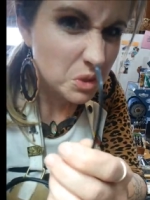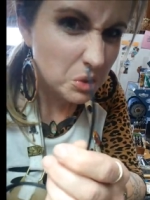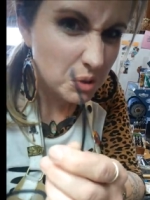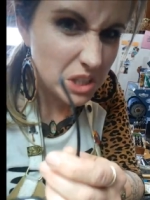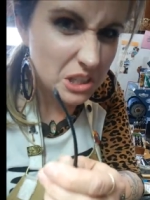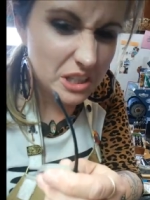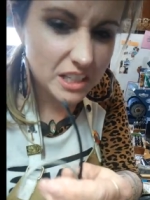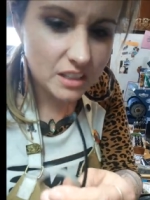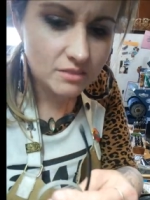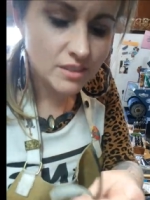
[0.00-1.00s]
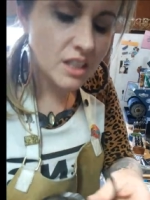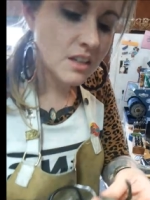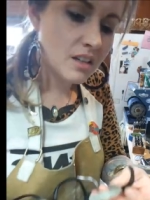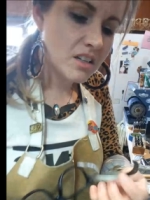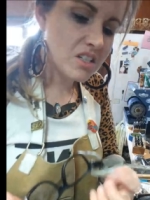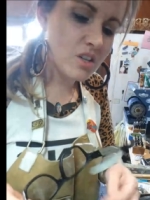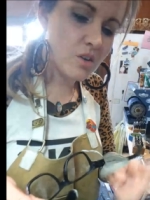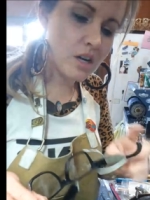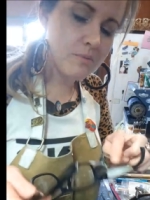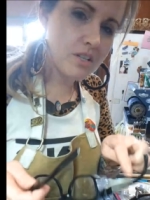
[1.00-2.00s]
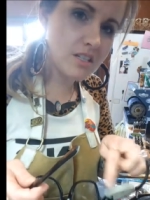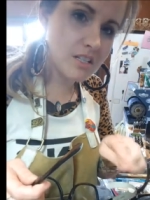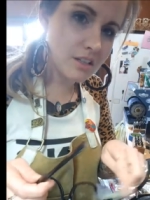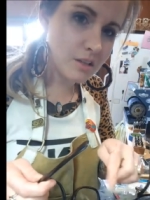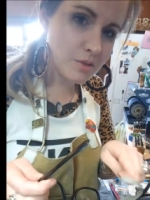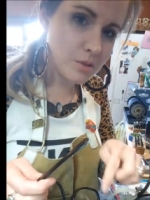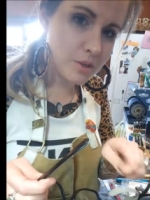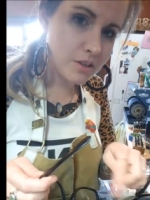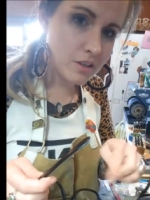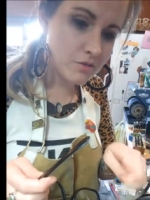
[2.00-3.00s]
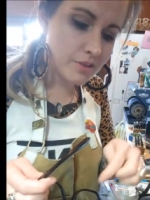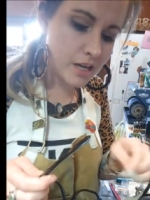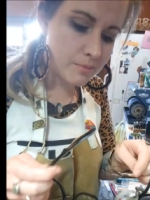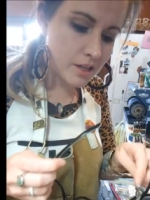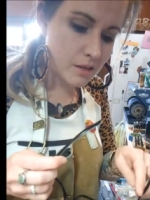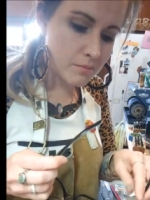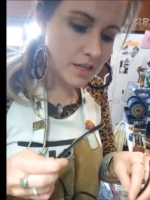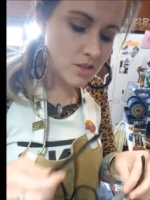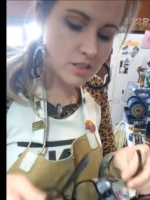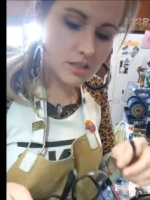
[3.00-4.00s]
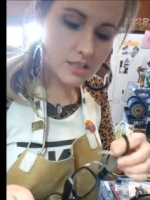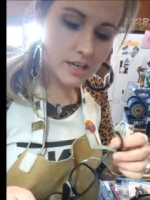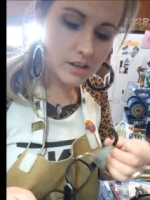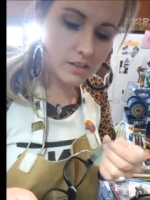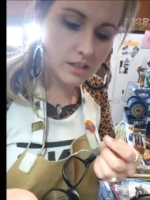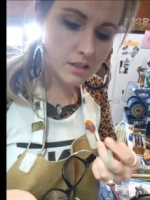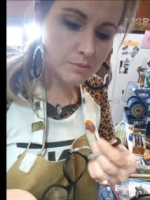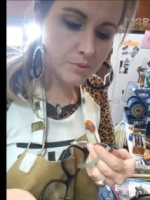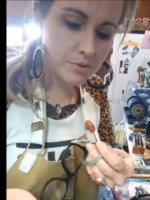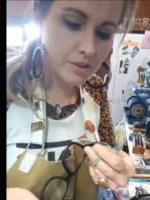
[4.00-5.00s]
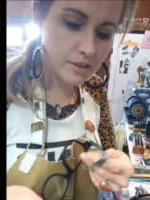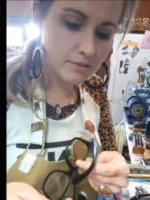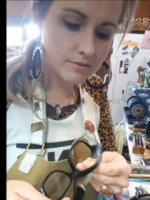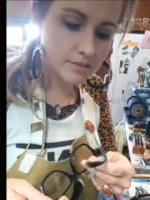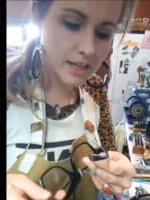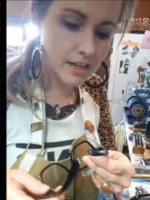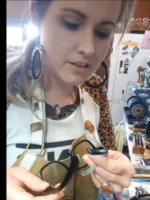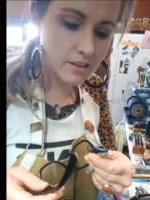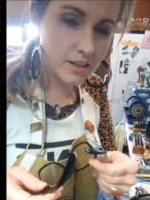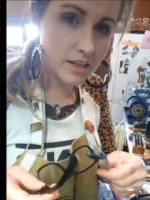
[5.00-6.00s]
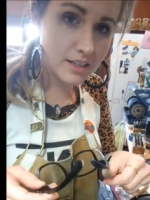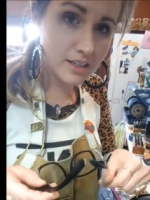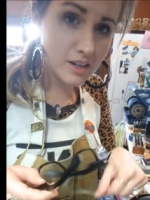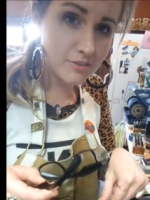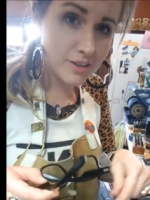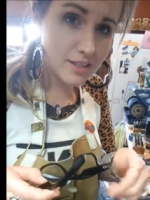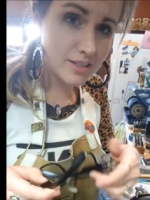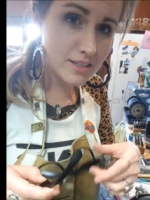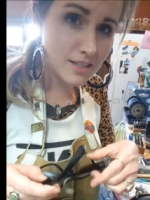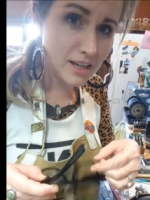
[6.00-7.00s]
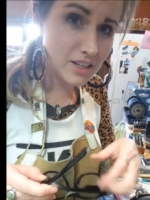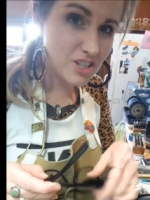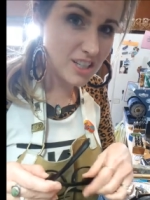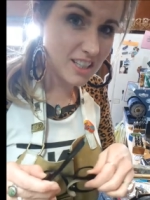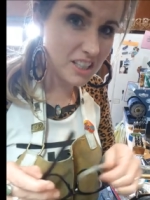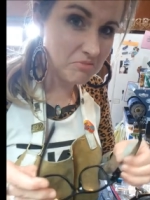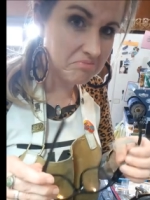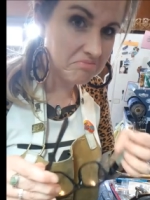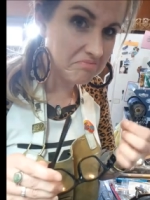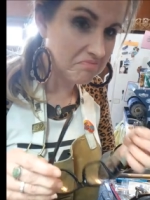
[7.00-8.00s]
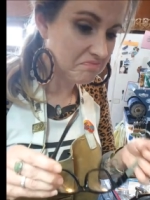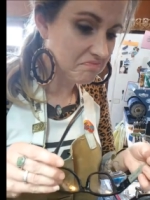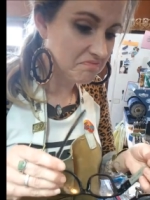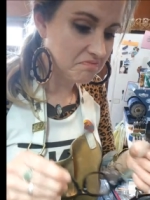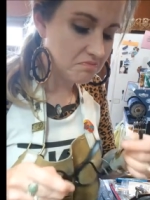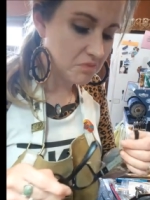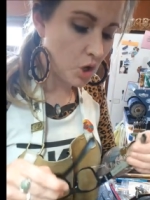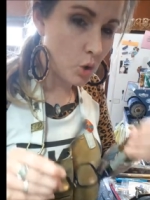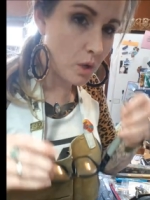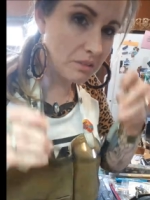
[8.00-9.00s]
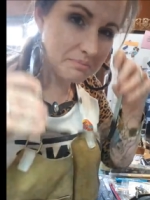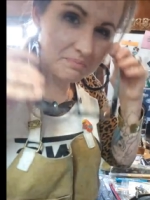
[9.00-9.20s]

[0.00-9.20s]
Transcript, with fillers: grody looking. So I'm just dealing with the weird ear flap, and I may just entirely end up pulling that out of there and cutting it off because it's kind of janky. Oh well.